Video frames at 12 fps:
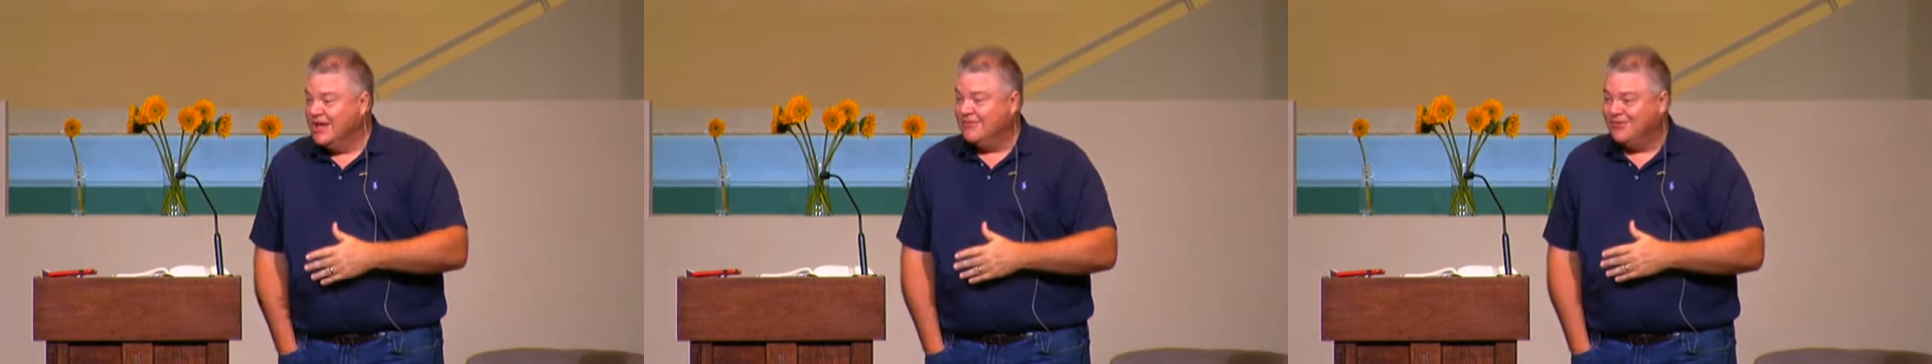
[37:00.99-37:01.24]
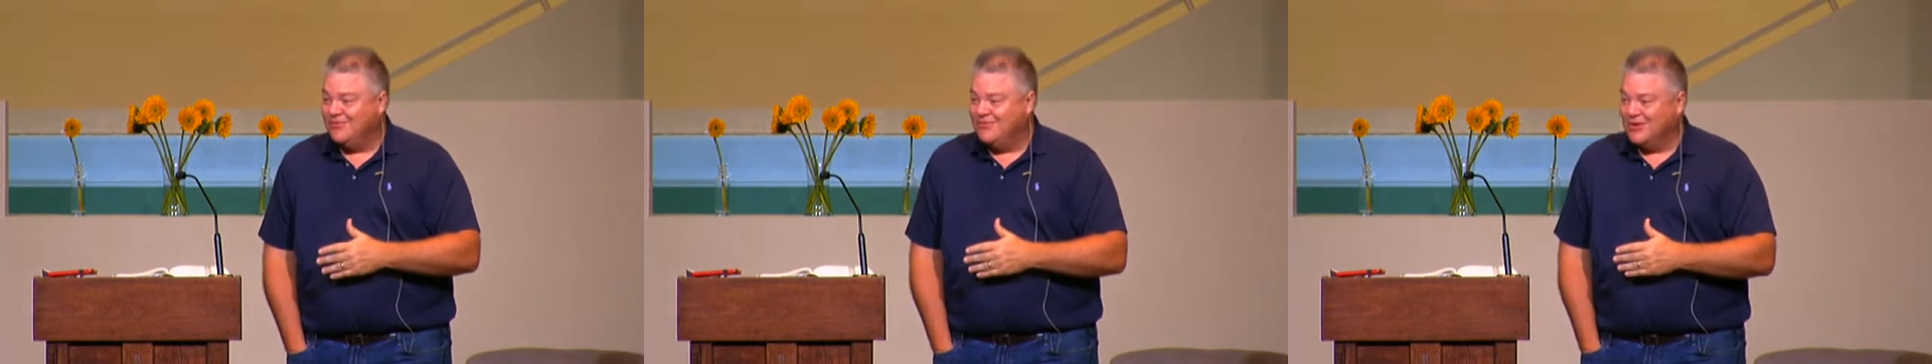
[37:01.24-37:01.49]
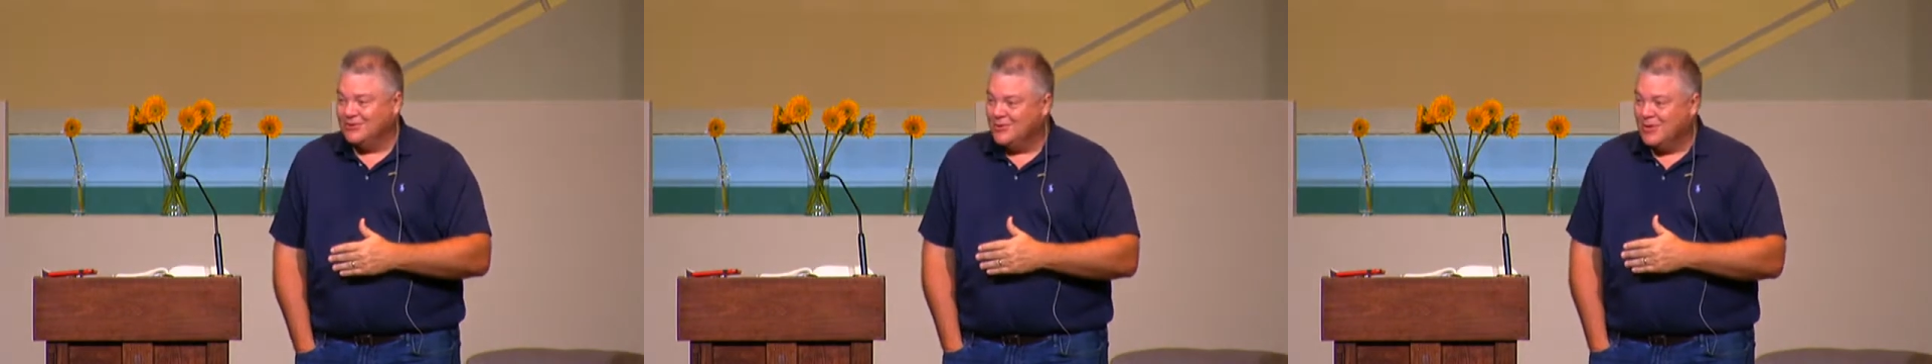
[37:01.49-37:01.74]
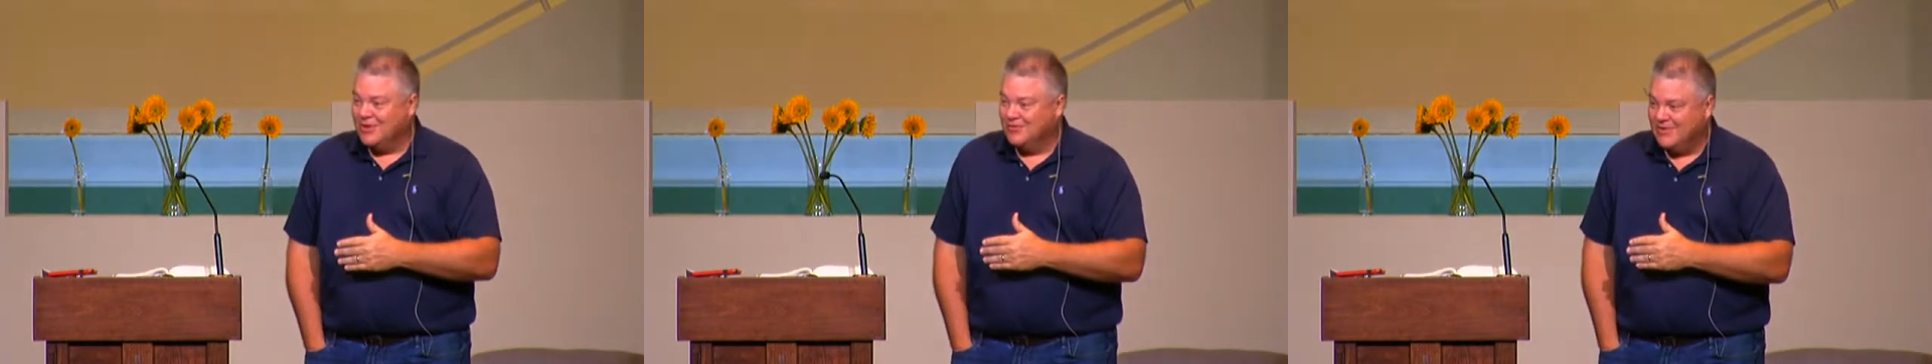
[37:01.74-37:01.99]
felt
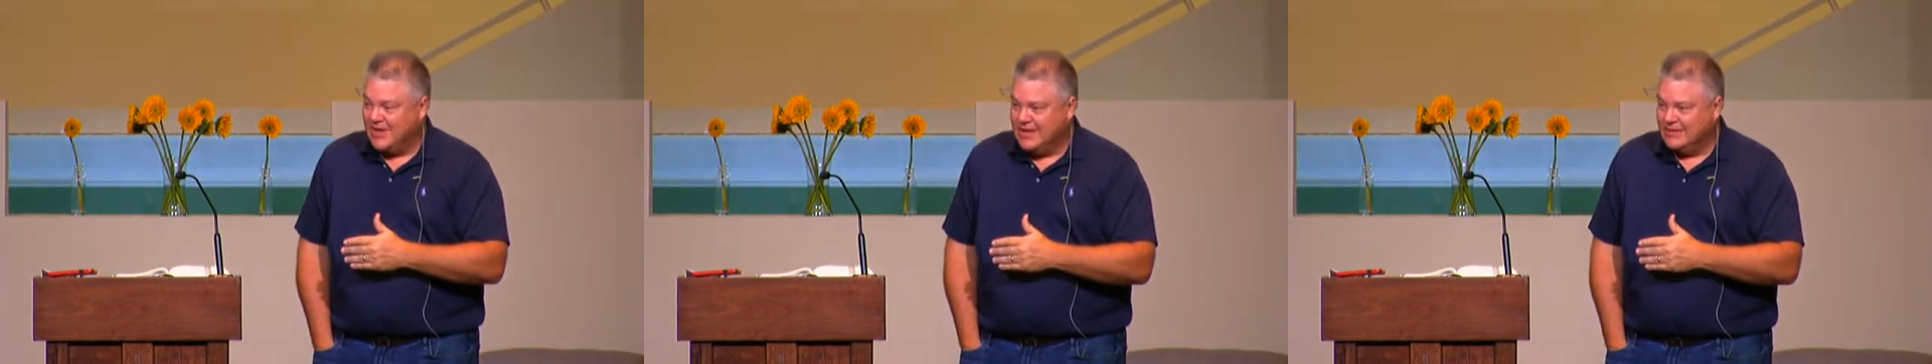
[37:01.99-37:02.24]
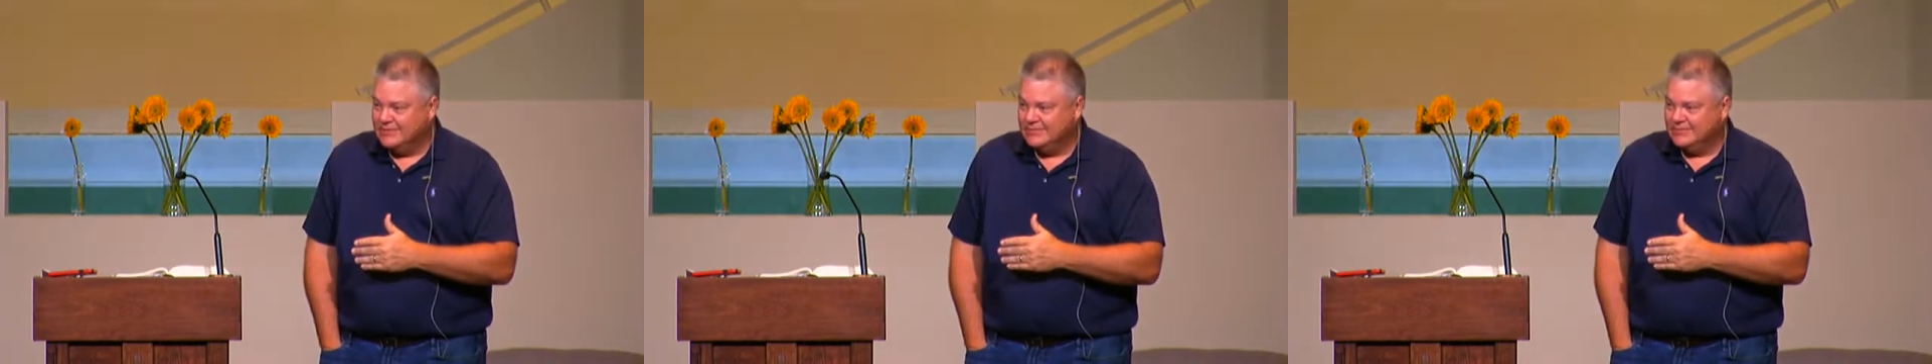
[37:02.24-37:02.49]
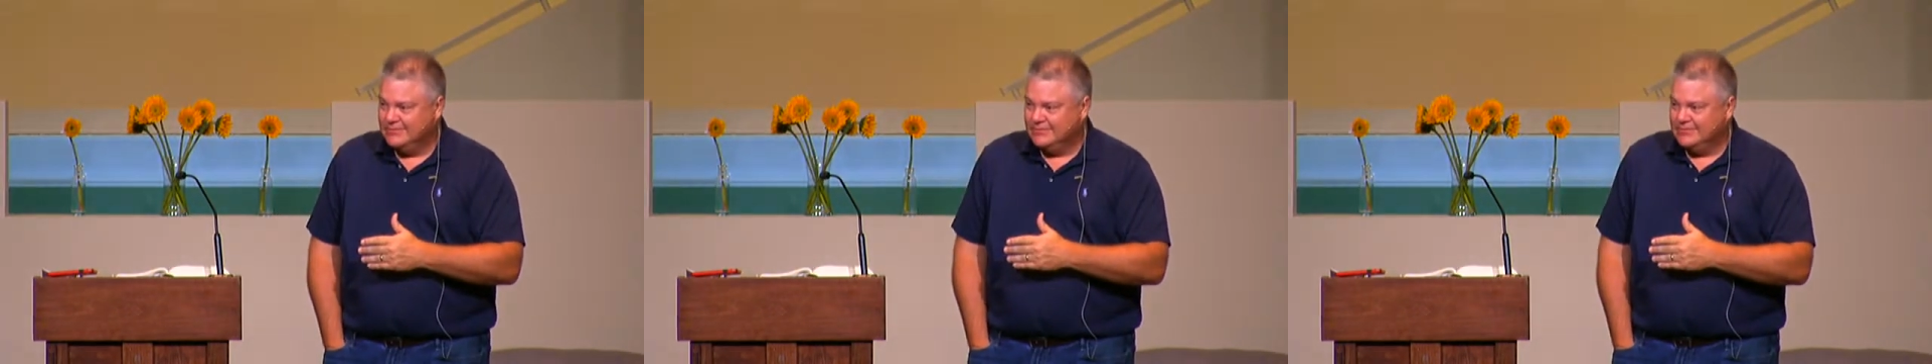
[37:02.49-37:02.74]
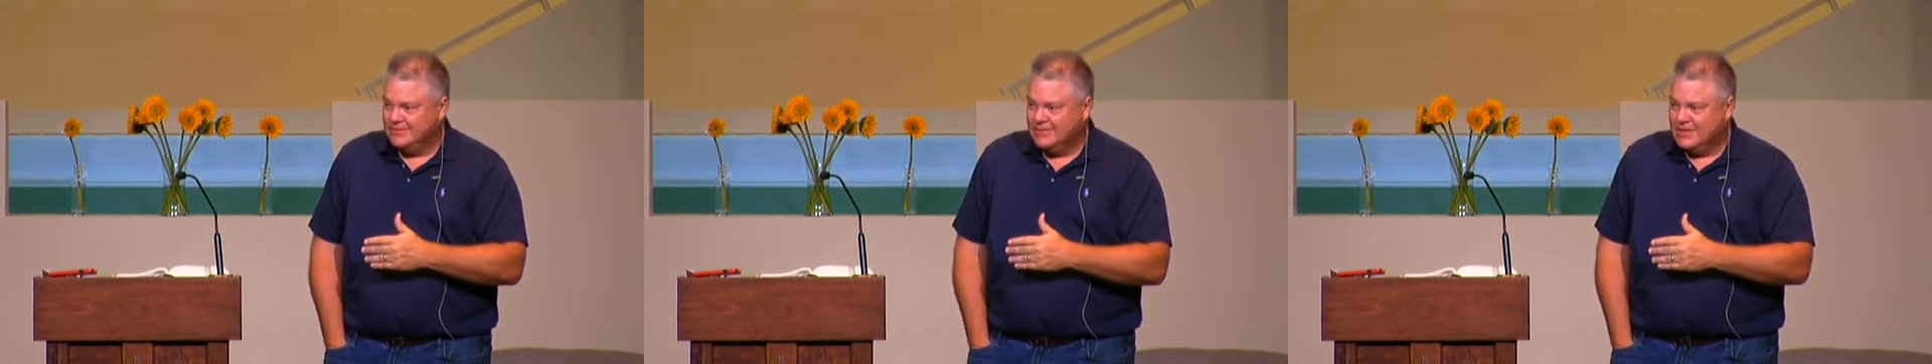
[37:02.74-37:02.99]
qualified,
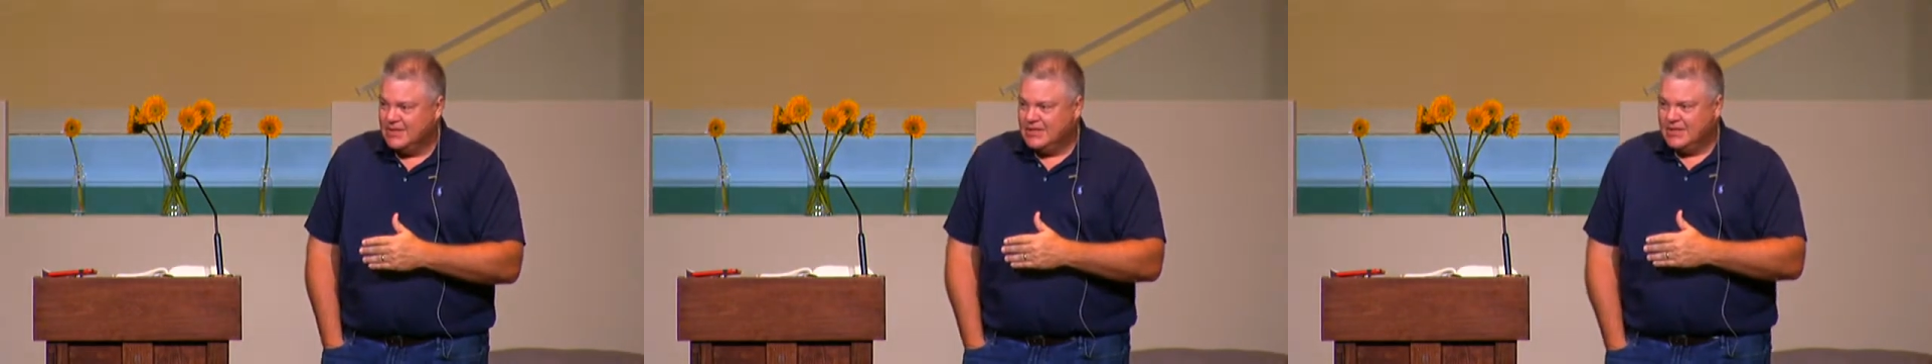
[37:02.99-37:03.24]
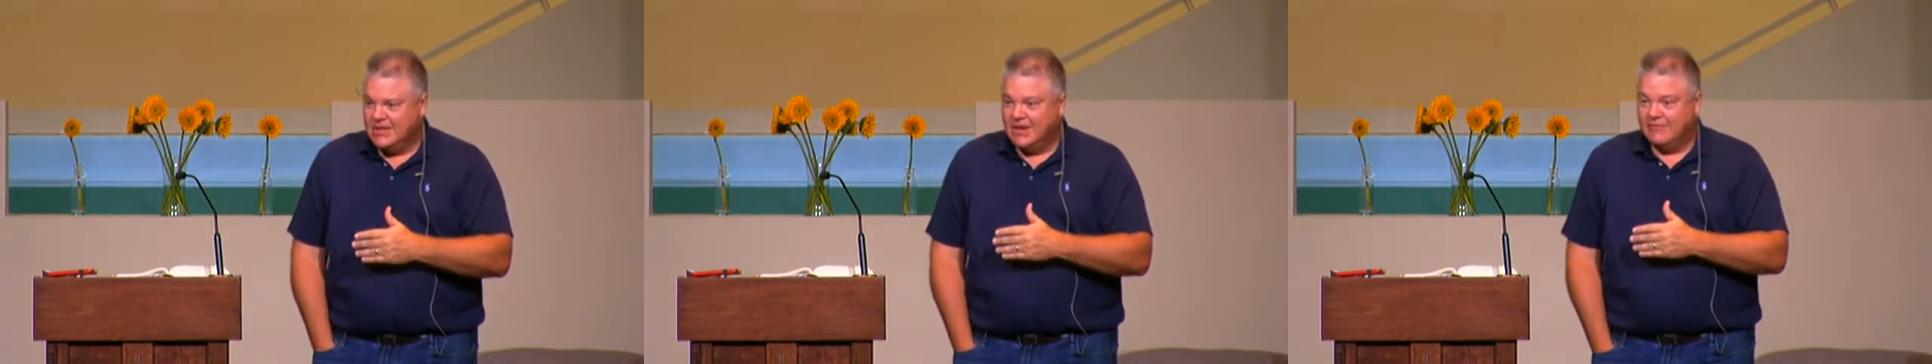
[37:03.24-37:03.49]
never